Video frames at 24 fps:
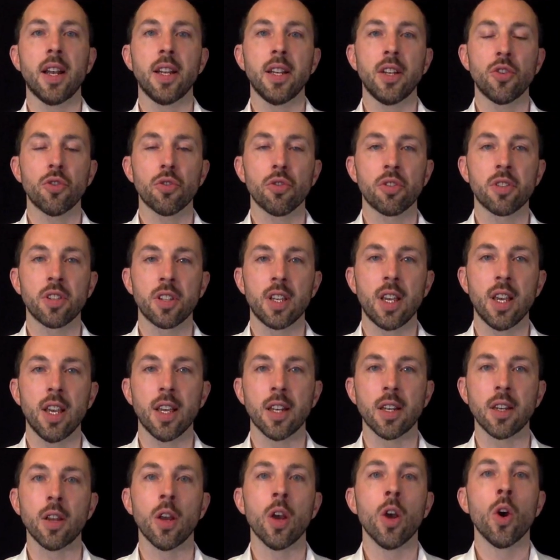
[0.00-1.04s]
and in your
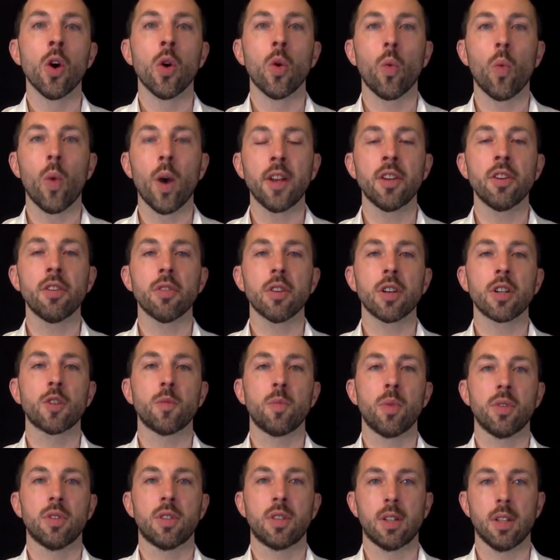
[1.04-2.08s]
skin when you're
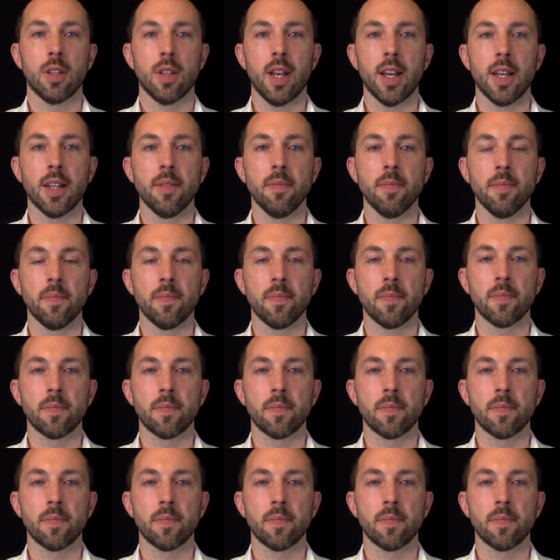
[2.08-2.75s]
exposed to light.